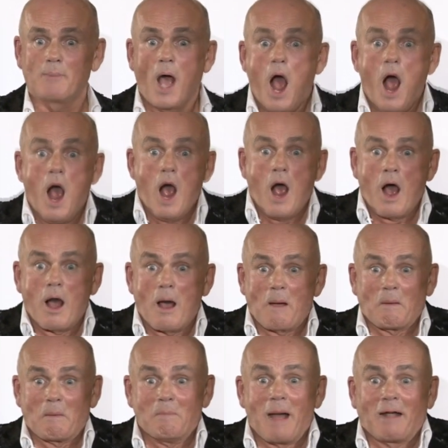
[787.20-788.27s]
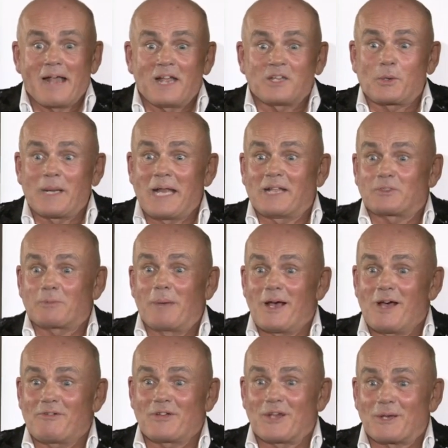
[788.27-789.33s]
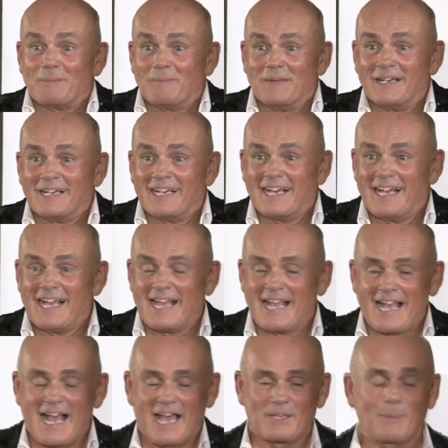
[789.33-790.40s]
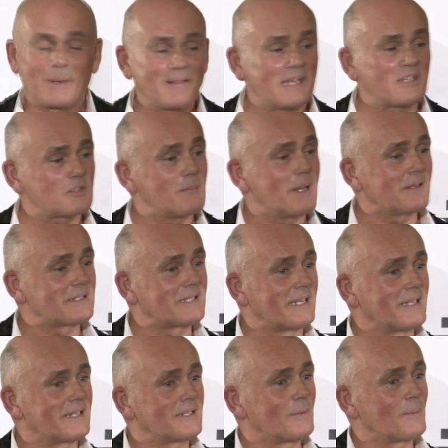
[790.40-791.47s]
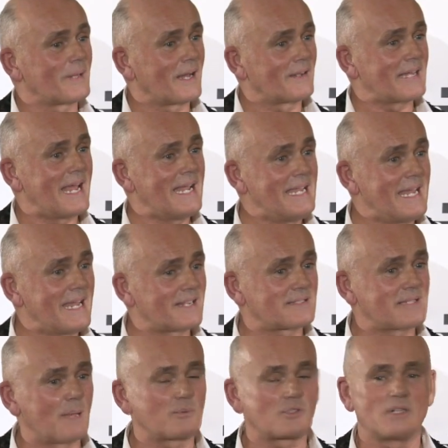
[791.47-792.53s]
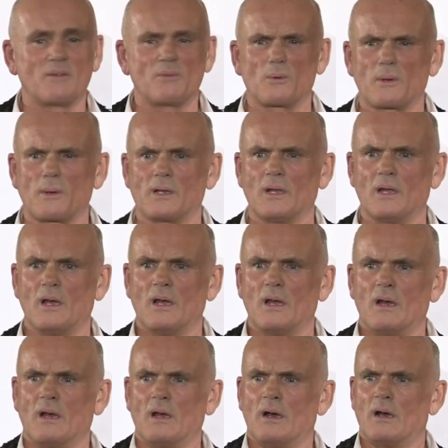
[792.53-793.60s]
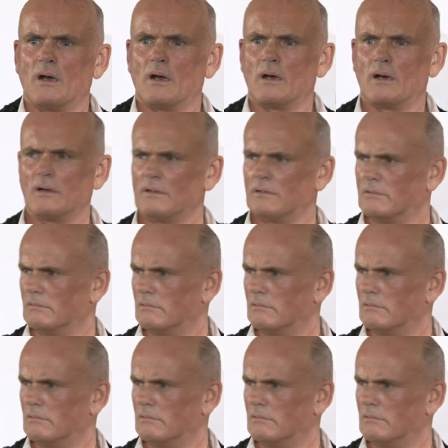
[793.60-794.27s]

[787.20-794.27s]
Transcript: oh, Marie Antoinette's perfume. And when they smelt it, without any exception, everybody went, oh.